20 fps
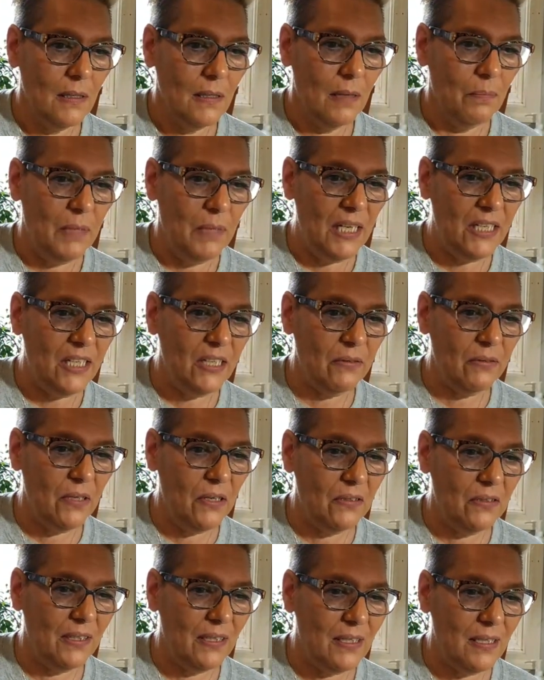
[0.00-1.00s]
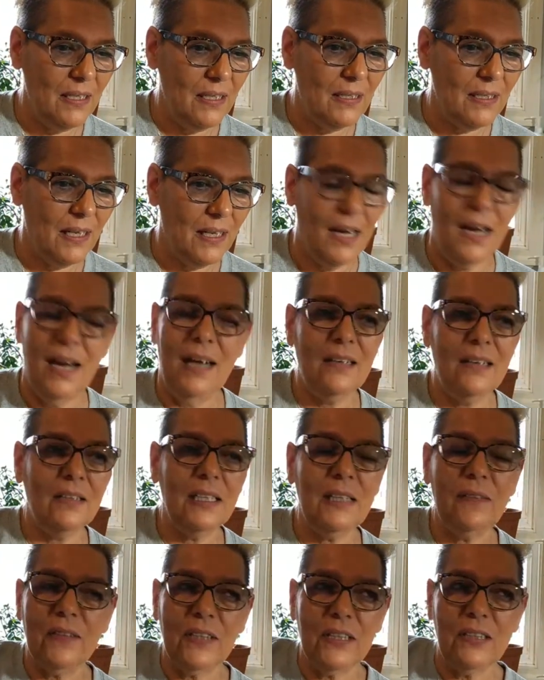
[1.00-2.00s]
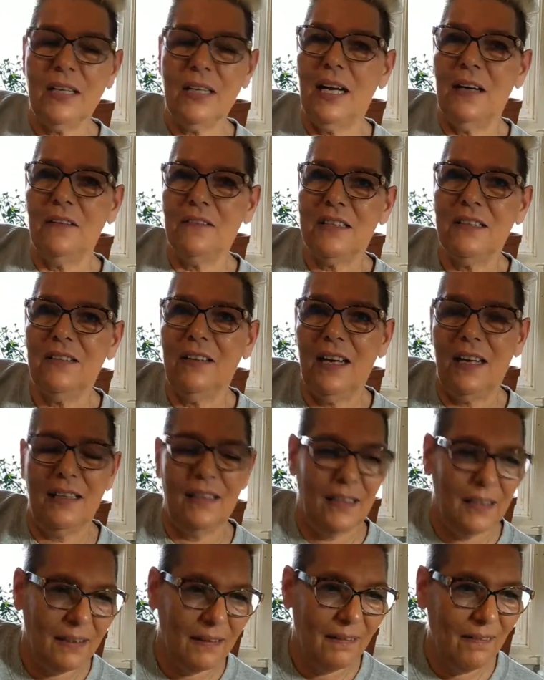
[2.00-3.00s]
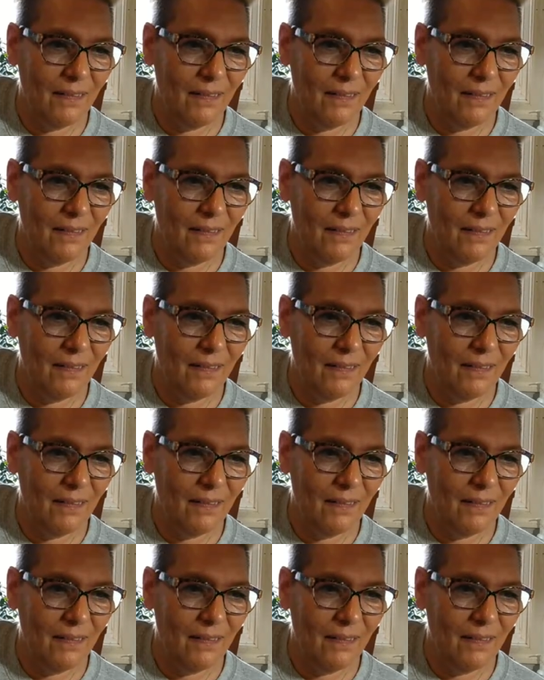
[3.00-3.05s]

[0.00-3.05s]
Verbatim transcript: Make your own. It's easy. I don't even know how to, Helen.